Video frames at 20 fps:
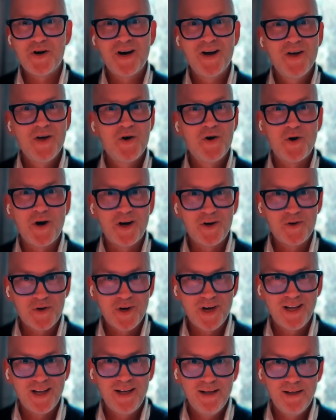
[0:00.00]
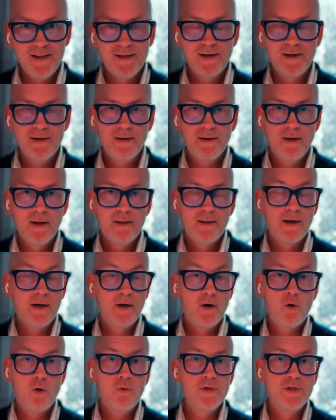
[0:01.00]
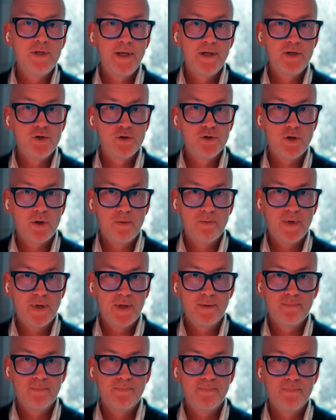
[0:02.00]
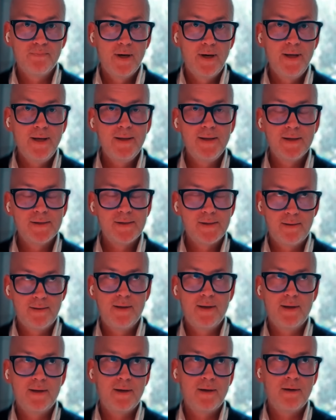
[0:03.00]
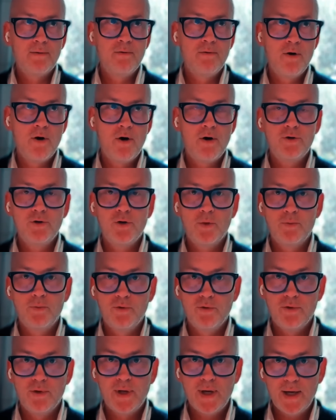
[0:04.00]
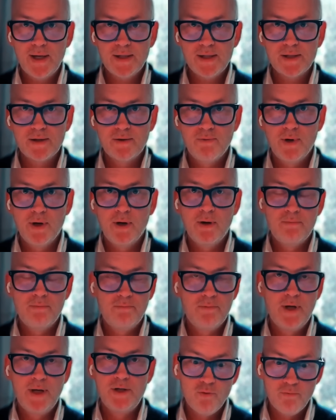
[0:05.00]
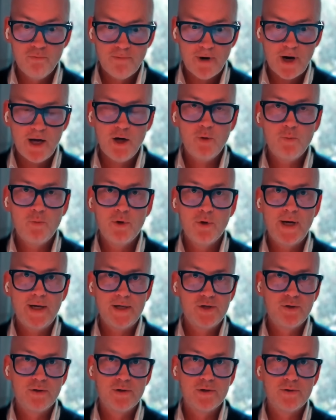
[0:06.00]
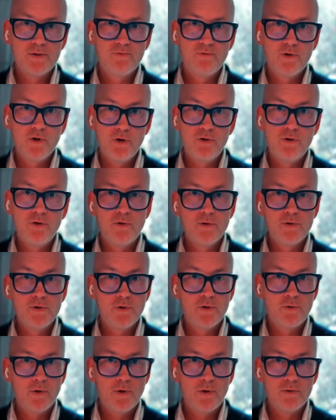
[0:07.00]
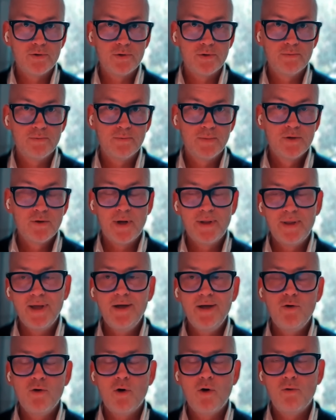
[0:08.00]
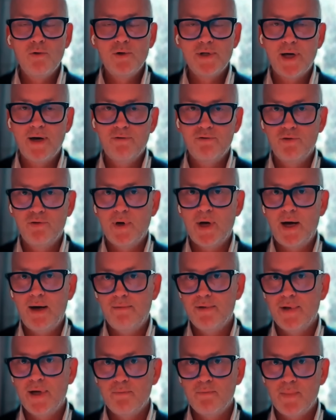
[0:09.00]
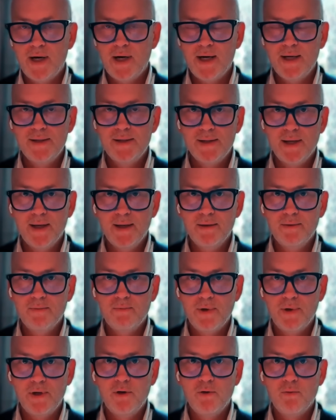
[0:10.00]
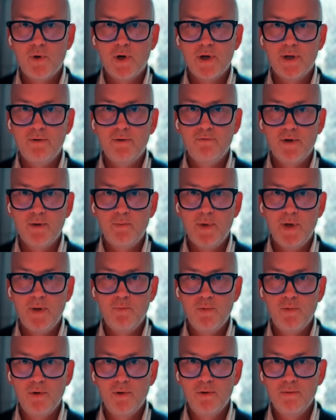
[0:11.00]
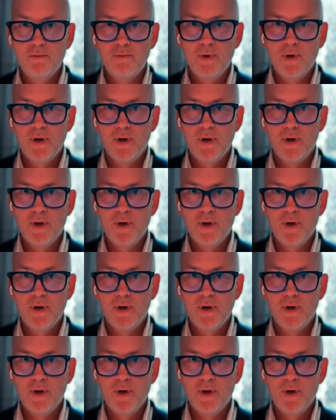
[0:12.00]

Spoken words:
or a great leader, they can always teach you something. The leaders that are not up to the task will give you valuable lessons for your future roles. So I think you always have to have that mindset when you're working with people,